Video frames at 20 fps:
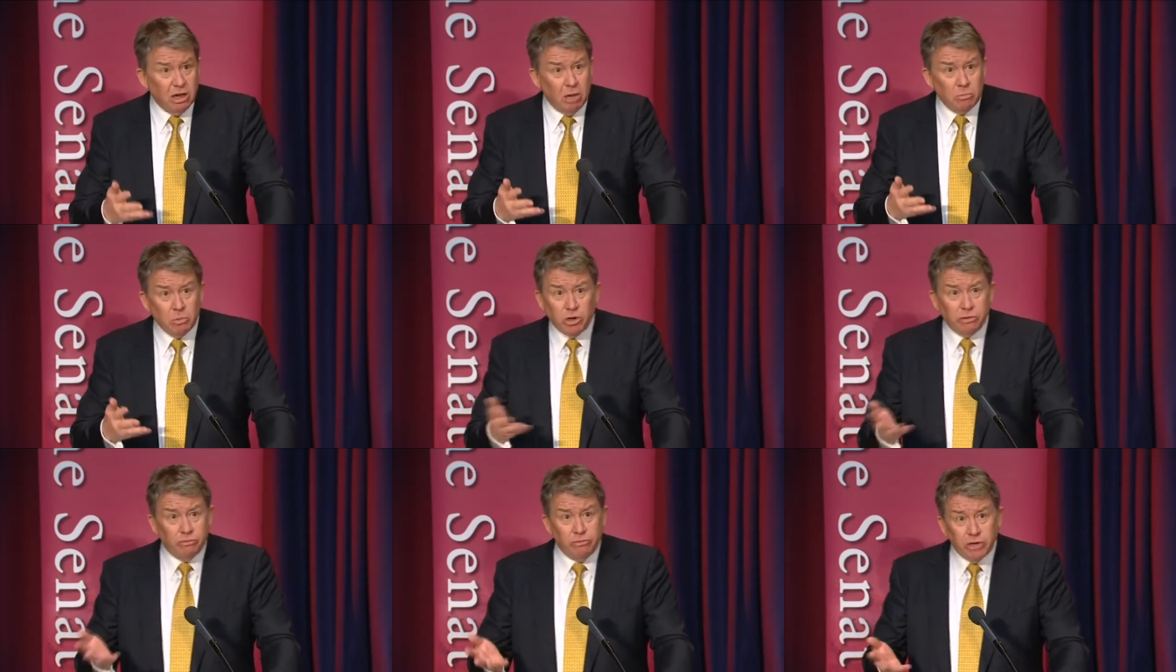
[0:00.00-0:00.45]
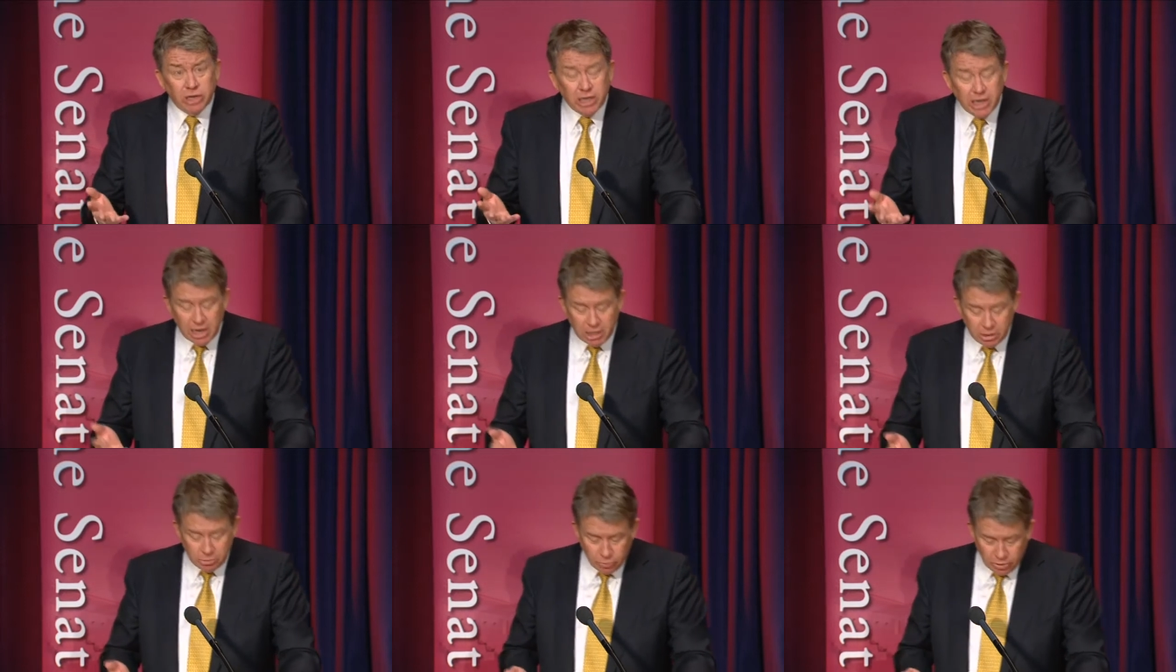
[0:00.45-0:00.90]
I'm not
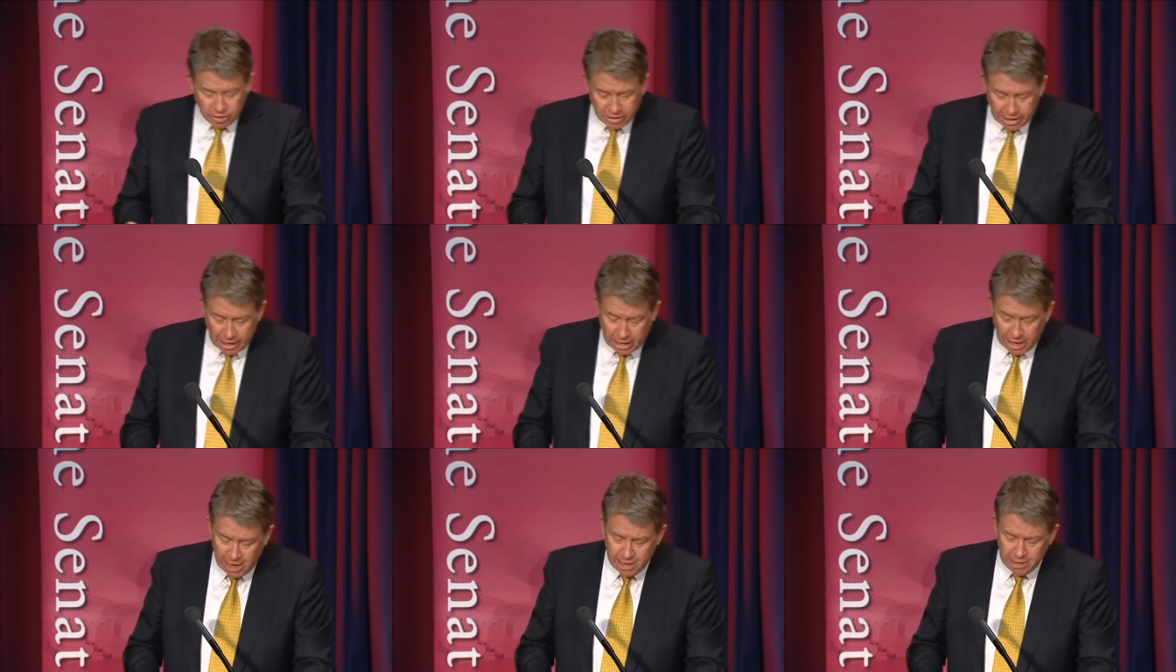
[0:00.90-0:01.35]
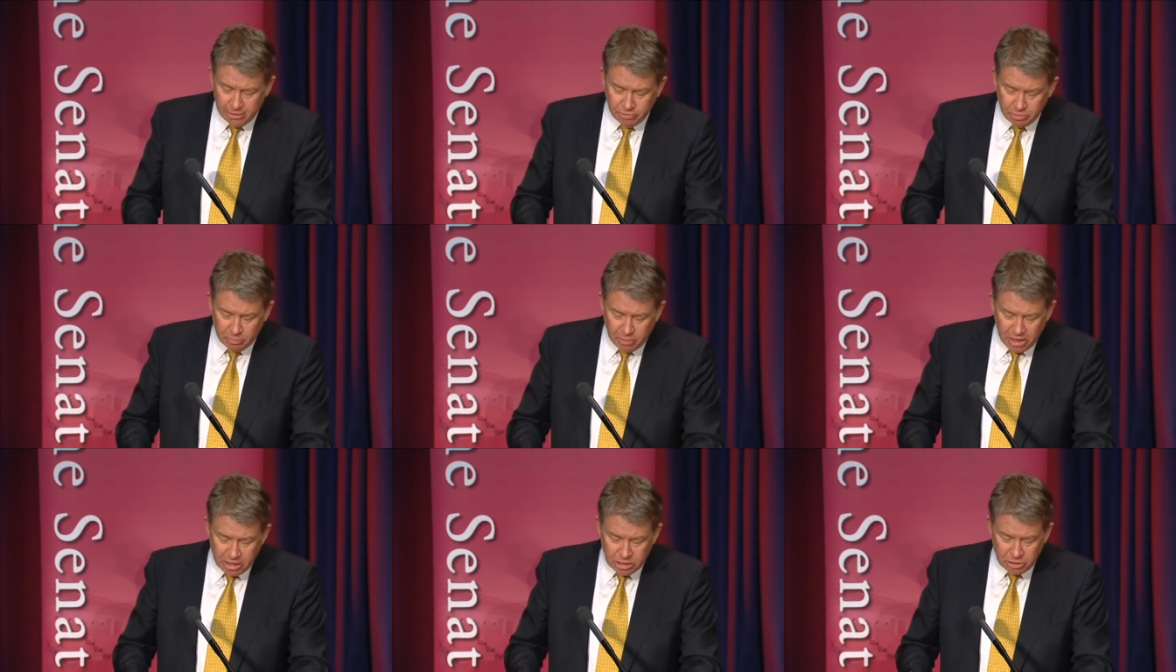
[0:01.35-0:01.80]
affiliated with uh, any of the
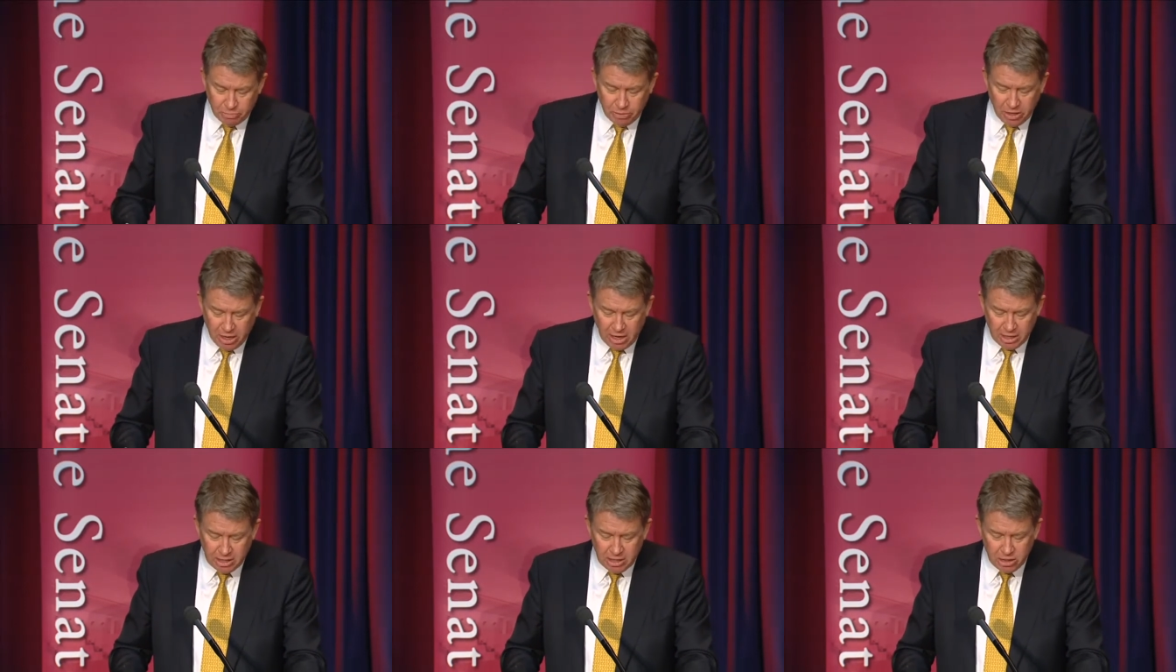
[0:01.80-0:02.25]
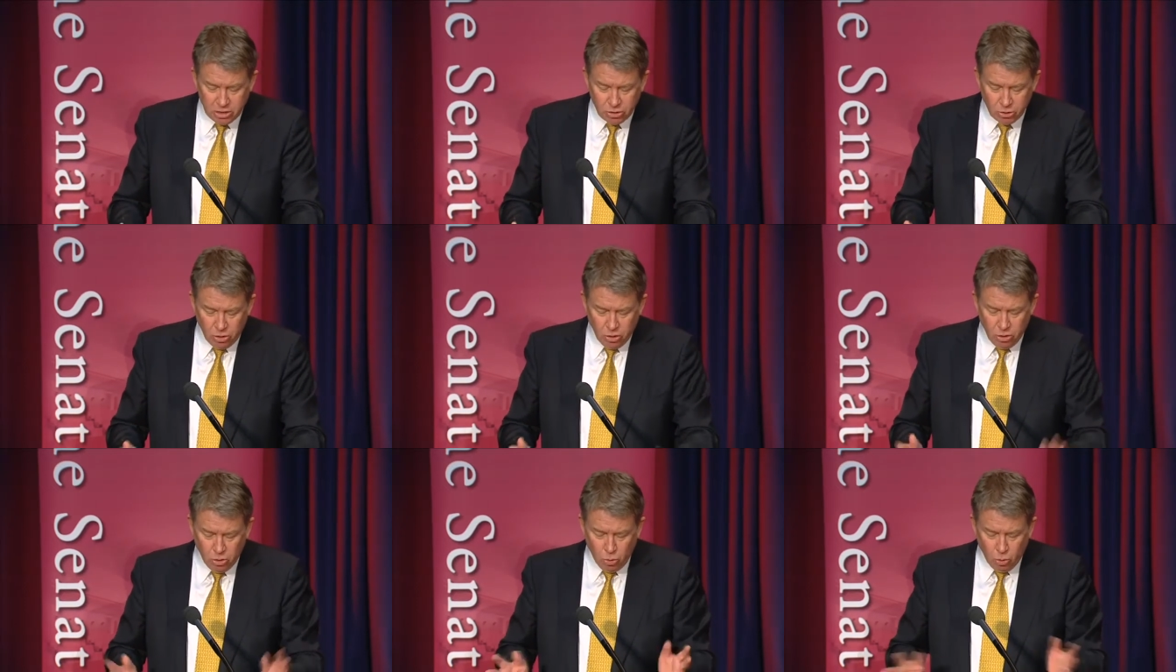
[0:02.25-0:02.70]
major parties
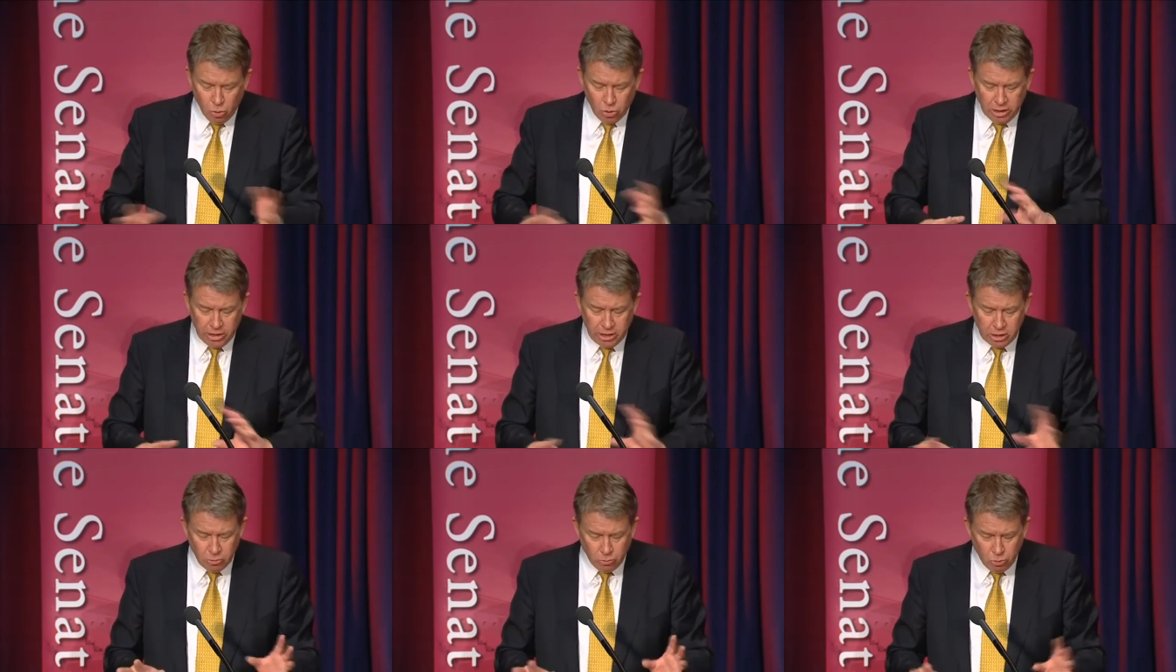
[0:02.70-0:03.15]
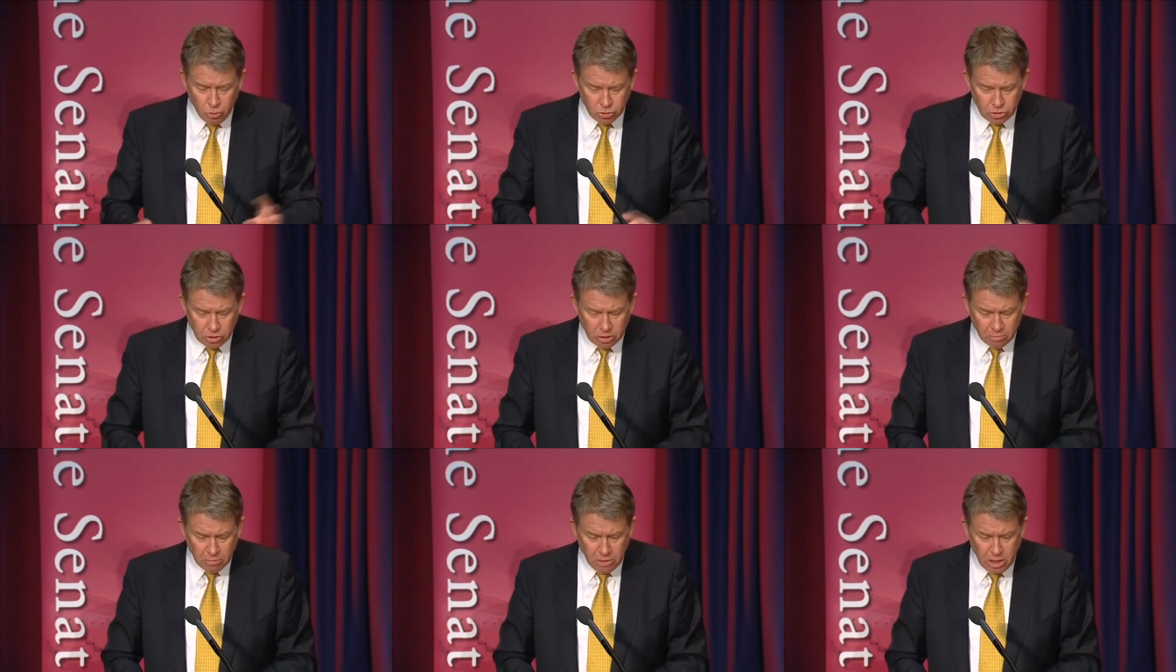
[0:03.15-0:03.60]
or, uh, or lean
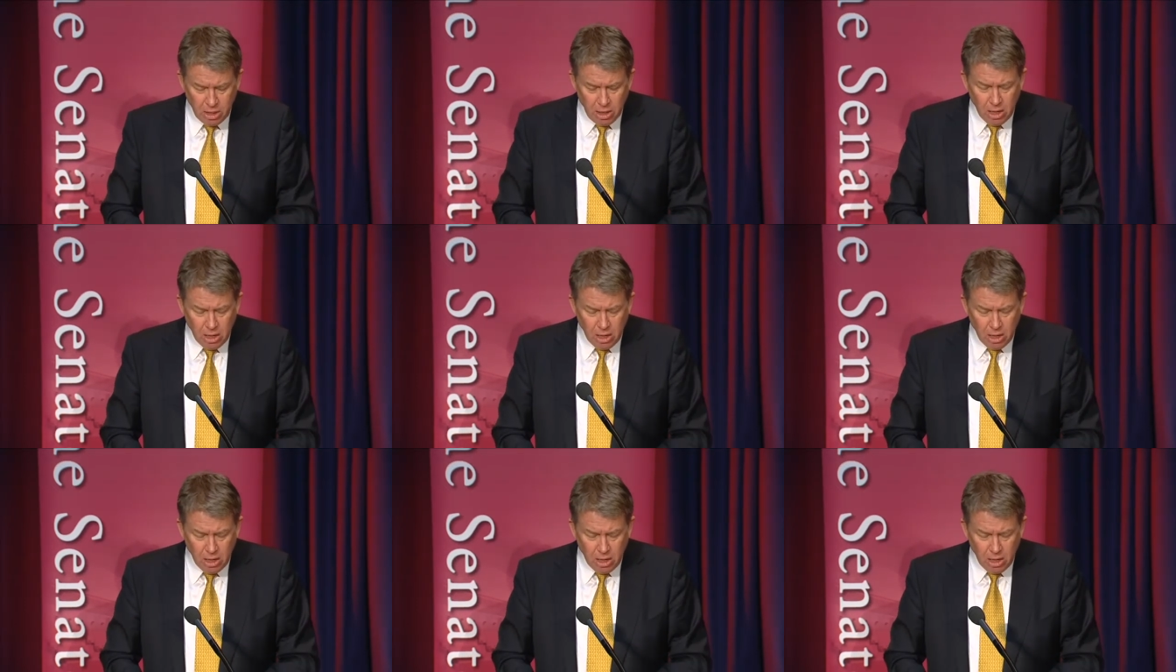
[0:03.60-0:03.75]
towards them.